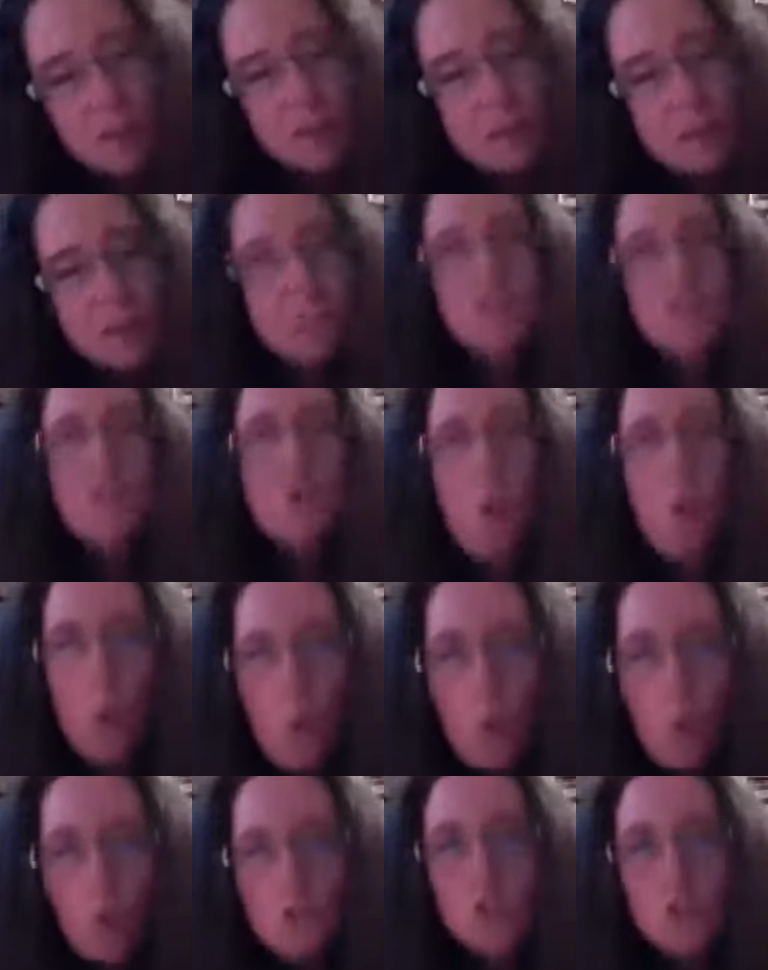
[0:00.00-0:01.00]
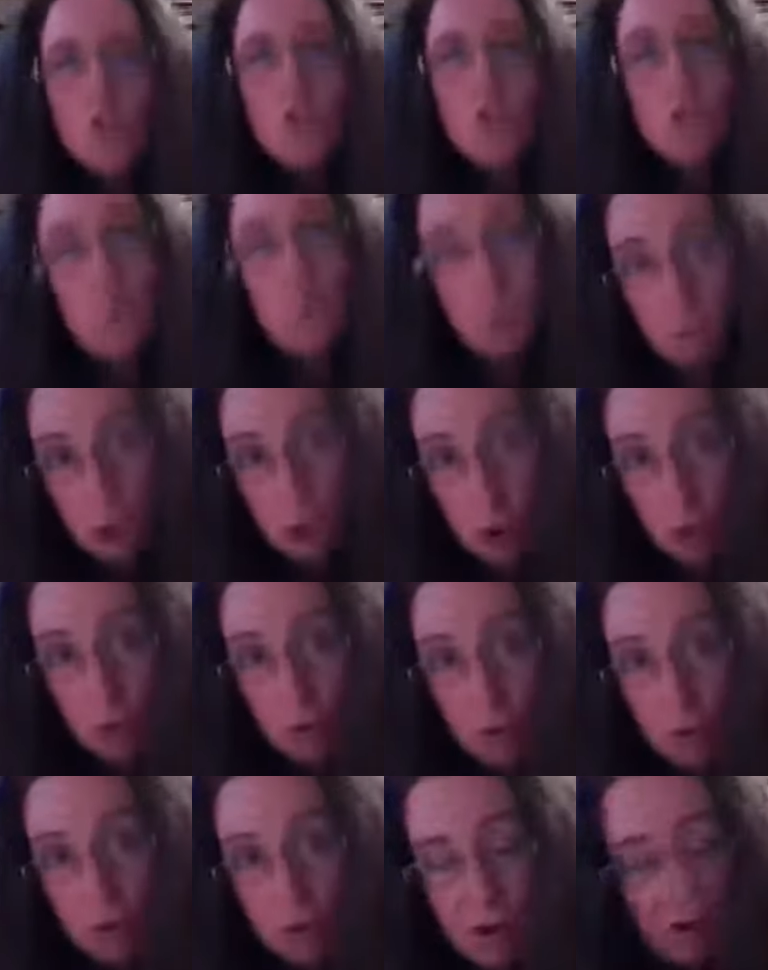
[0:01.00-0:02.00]
It's an old Tuco.
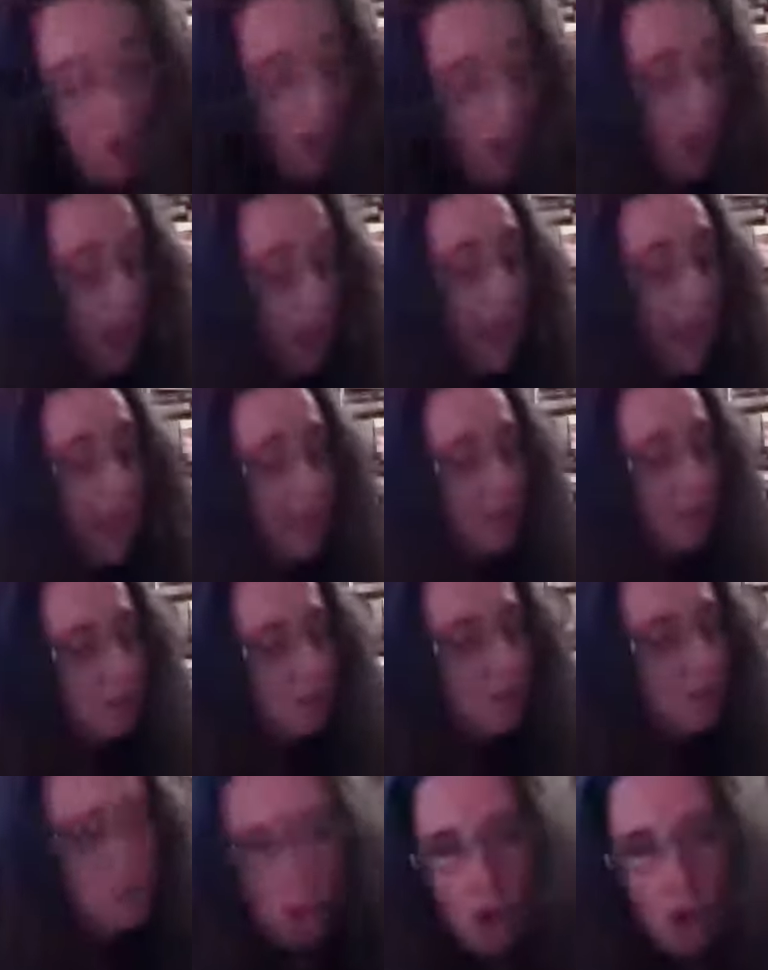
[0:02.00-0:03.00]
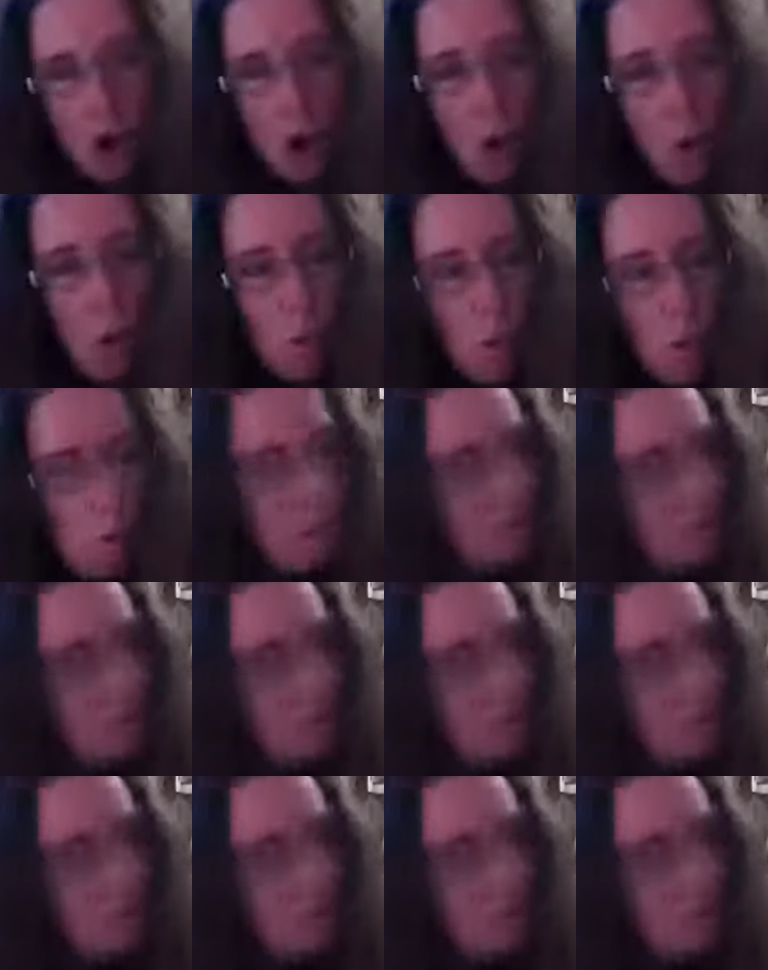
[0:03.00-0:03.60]
And Tuco was